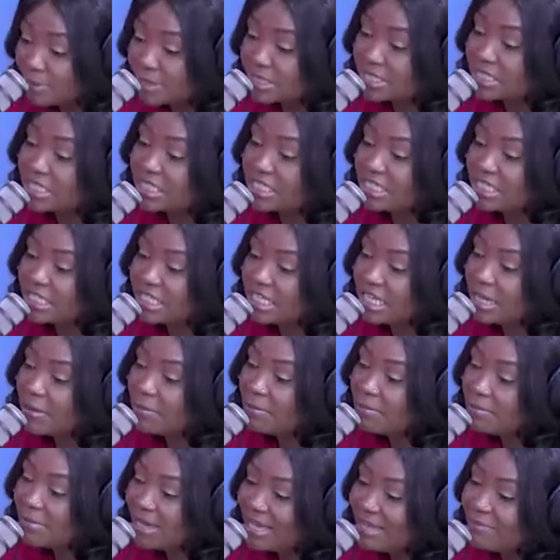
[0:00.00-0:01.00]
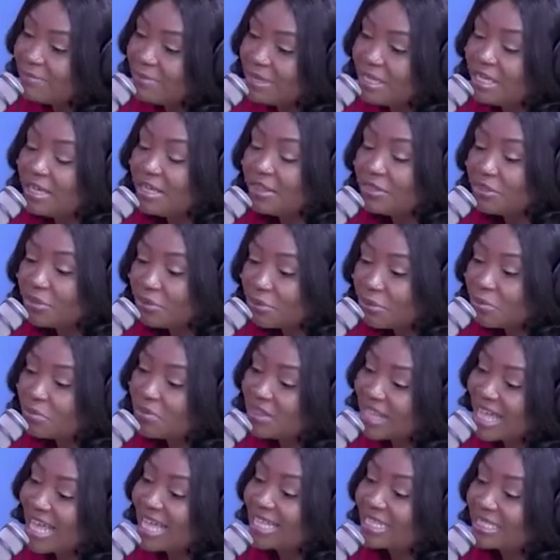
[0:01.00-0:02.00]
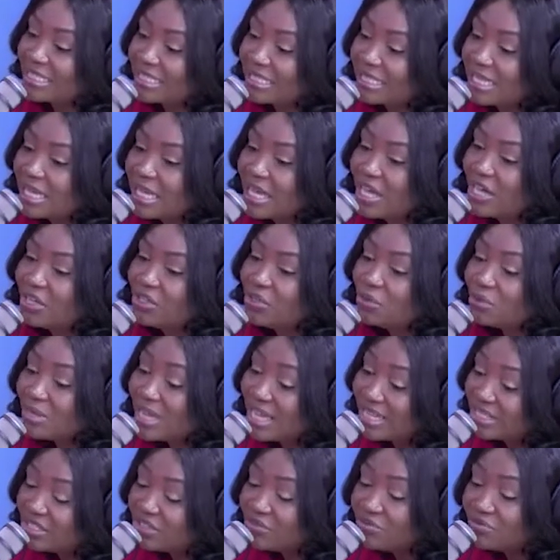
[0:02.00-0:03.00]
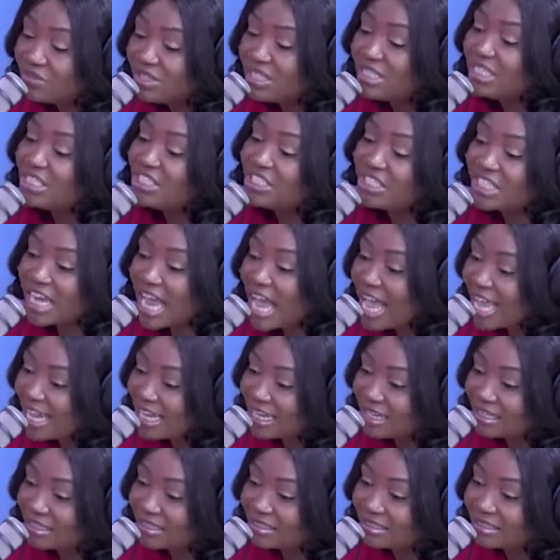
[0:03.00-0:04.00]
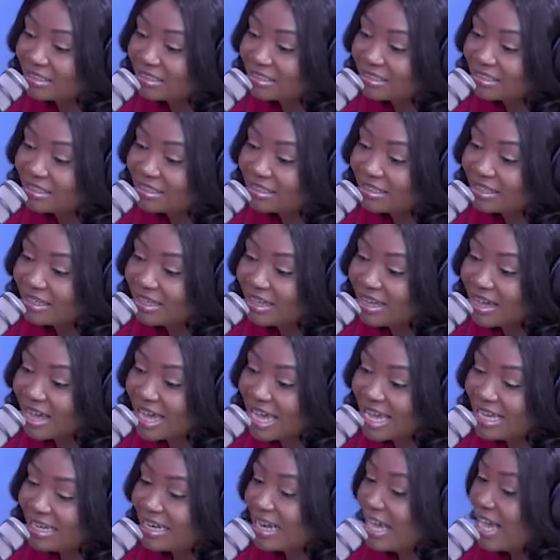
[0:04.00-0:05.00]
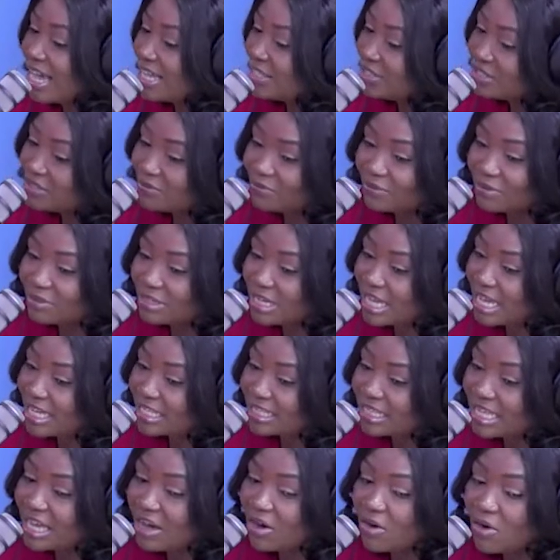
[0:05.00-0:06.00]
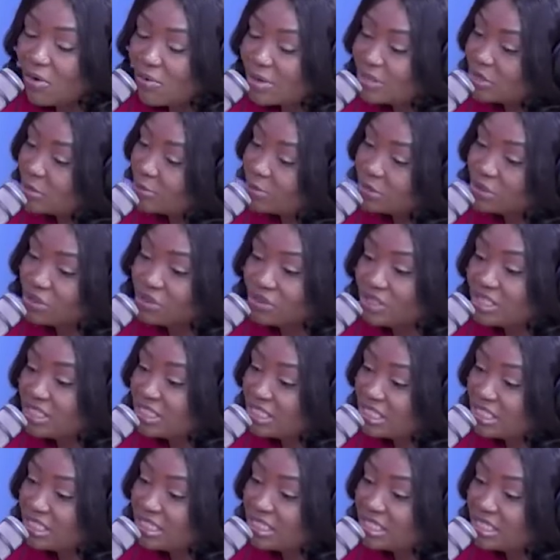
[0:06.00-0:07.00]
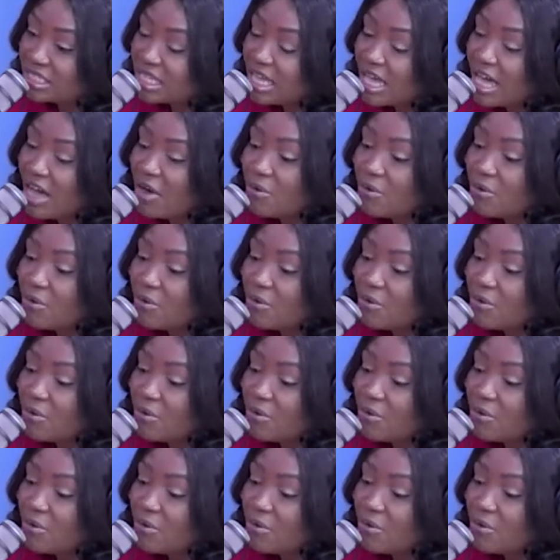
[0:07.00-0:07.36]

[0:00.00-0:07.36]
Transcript: personally. Maybe through that, you can really shine. I just feel like there are always opportunities